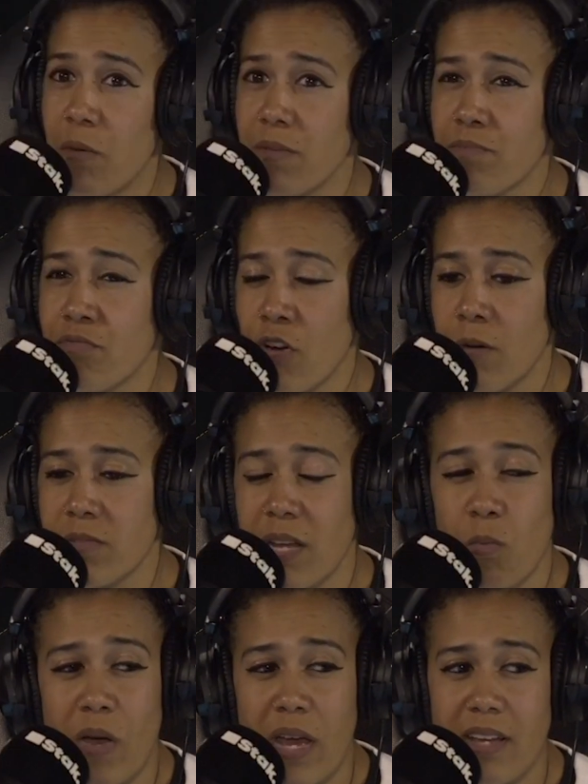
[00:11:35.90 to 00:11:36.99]
with props
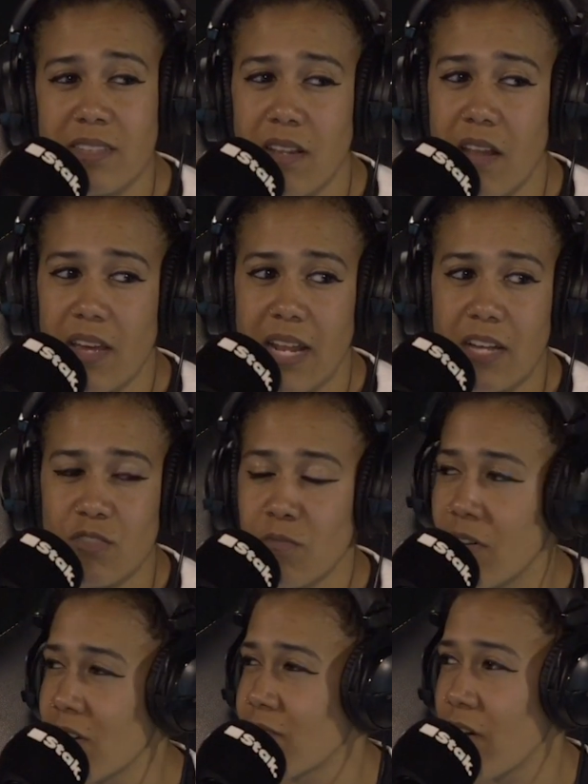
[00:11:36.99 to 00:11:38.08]
like wigs and like an actual
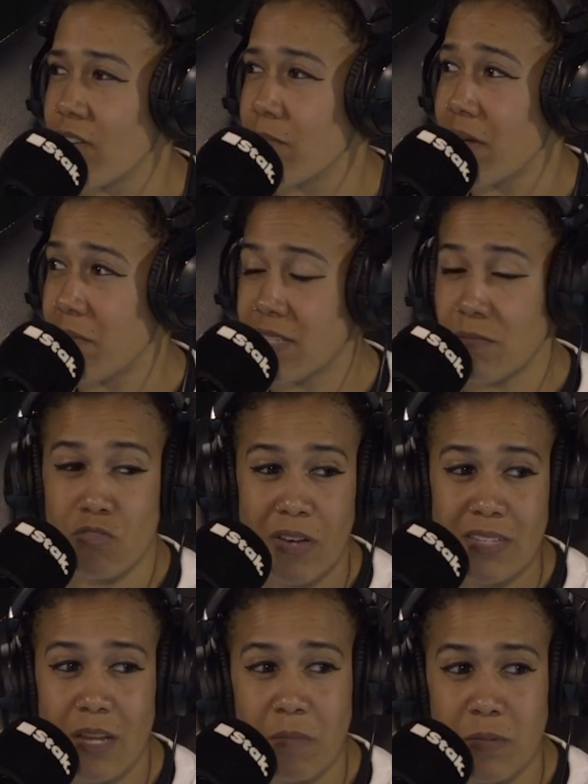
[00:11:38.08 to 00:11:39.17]
microphone and maybe some
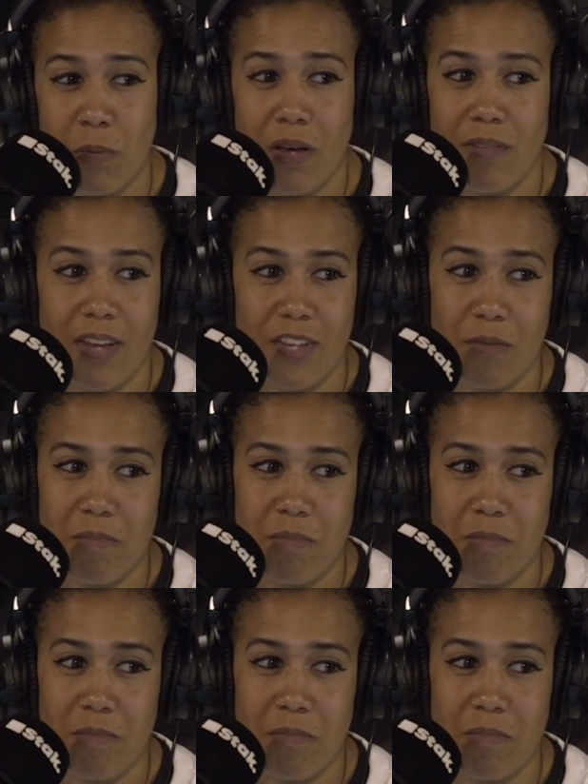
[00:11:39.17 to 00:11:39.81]
dress up as well. Like